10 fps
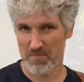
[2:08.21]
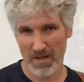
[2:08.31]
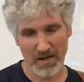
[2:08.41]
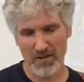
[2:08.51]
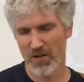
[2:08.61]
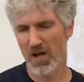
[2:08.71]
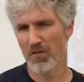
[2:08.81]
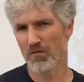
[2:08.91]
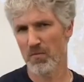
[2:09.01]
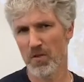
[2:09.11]
And I don't know
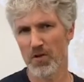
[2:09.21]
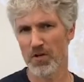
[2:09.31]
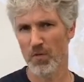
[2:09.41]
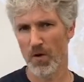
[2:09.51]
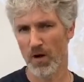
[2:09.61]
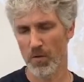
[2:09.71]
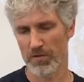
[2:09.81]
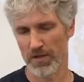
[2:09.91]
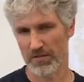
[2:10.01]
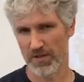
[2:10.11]
how familiar we are
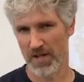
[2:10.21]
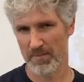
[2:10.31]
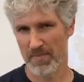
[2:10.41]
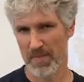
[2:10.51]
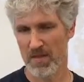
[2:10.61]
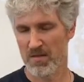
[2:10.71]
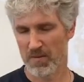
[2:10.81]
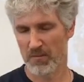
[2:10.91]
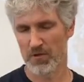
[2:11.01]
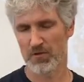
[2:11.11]
with cut time
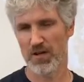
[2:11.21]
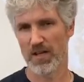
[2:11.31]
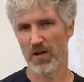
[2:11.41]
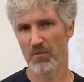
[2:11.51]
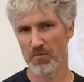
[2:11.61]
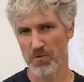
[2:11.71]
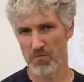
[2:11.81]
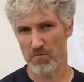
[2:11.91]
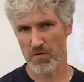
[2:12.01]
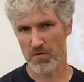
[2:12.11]
but I'm going to try to help
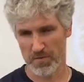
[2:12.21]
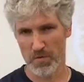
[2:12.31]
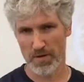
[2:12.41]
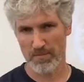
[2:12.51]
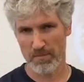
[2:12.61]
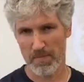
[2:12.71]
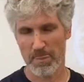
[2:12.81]
you through it.